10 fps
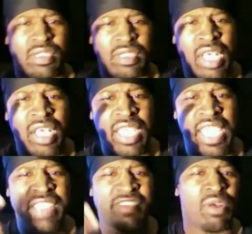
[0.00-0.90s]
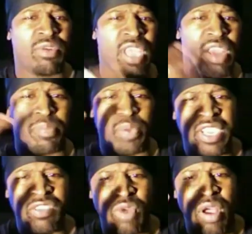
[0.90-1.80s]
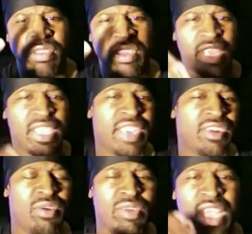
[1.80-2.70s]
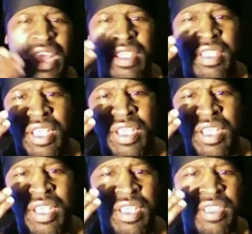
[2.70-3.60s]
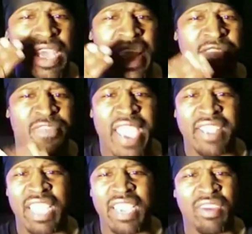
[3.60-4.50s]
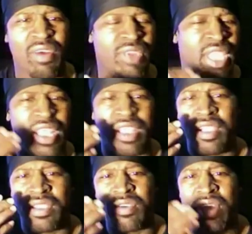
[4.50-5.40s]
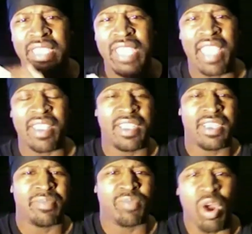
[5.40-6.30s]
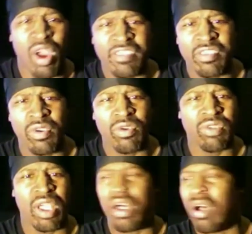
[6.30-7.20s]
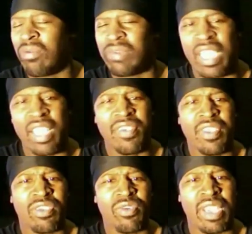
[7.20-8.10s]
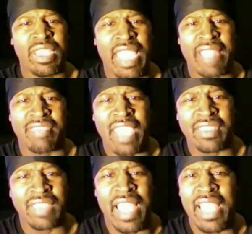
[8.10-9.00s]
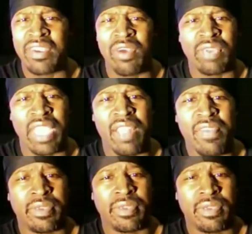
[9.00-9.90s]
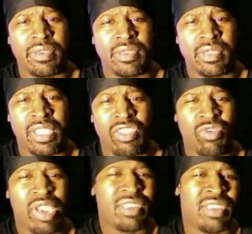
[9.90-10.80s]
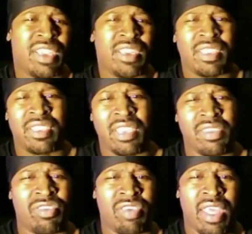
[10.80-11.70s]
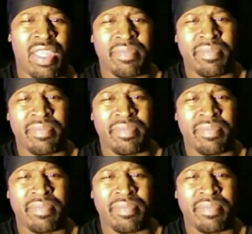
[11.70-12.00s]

Young X on there, Bridge Rothstein ain't on there, X Factor ain't on there, you ain't got Arsenal on there, you ain't got Tech 9 on there, and Dre Dennis get a shot.